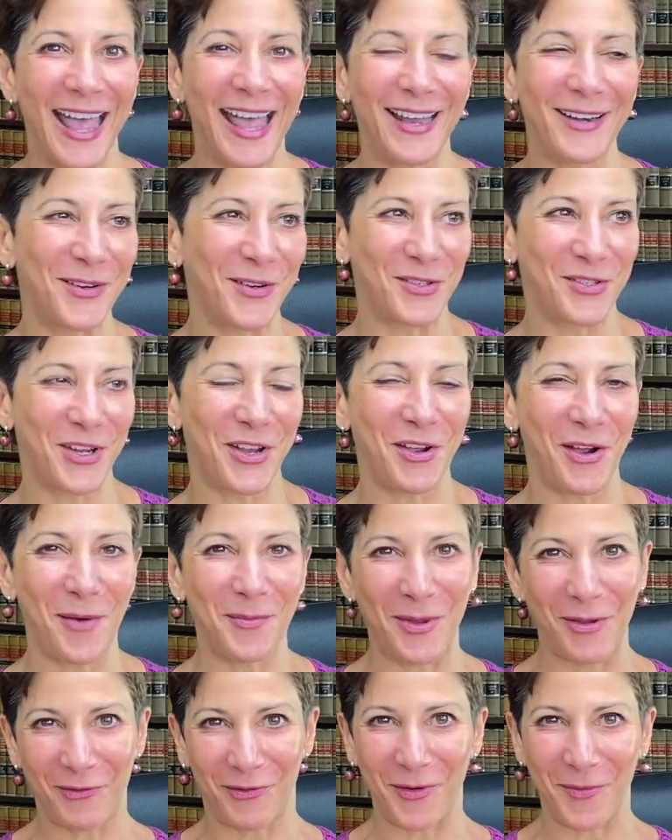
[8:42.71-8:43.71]
energy
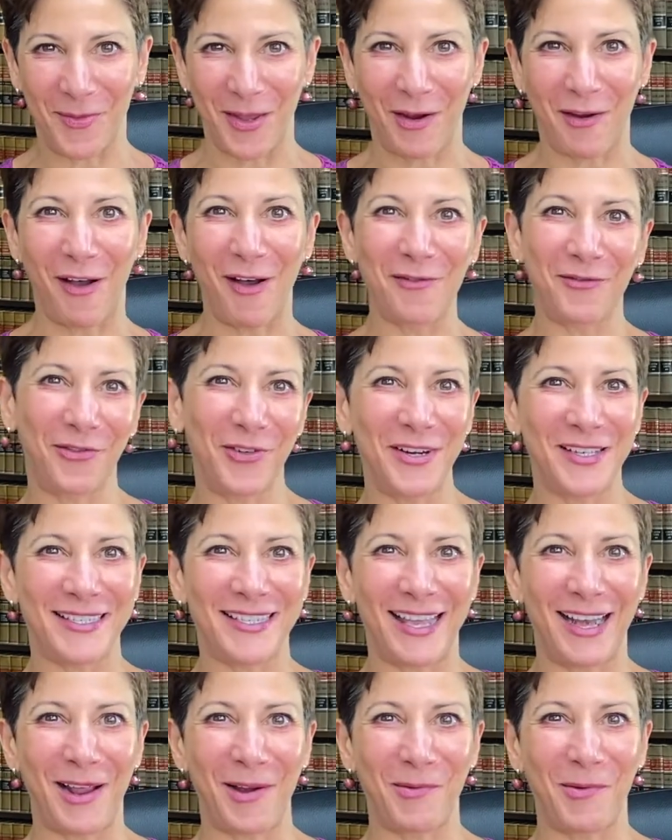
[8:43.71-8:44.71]
coming from the
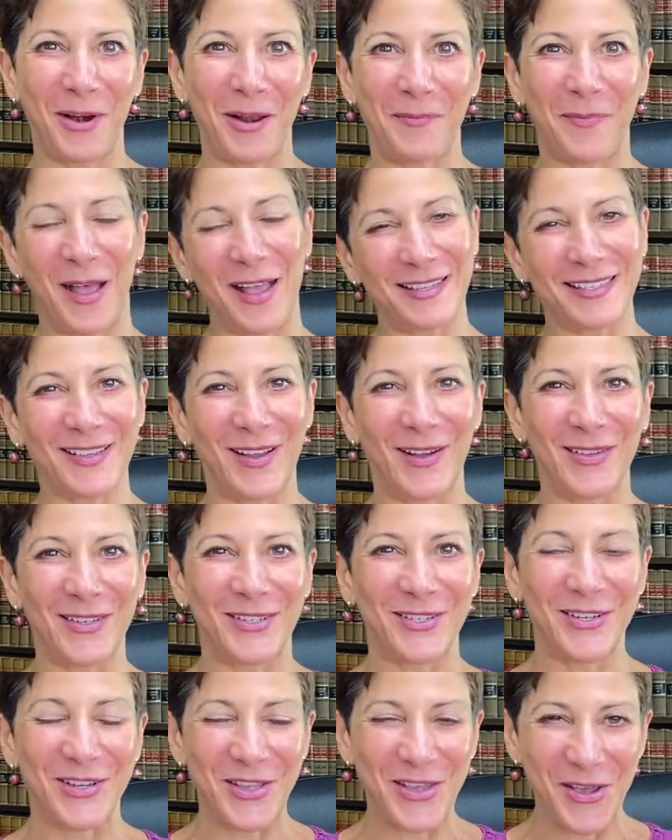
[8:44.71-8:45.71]
conference that I want to pass
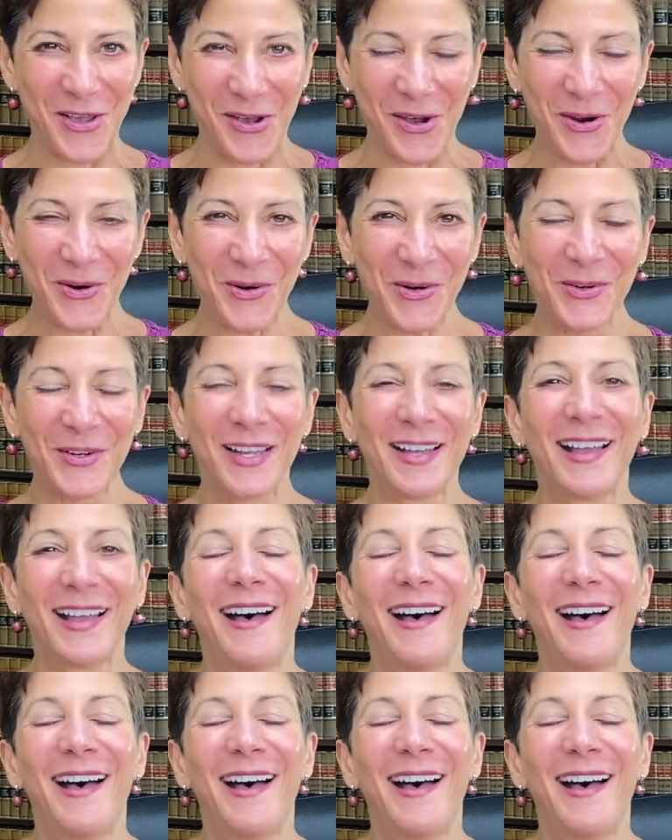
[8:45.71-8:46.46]
on to you.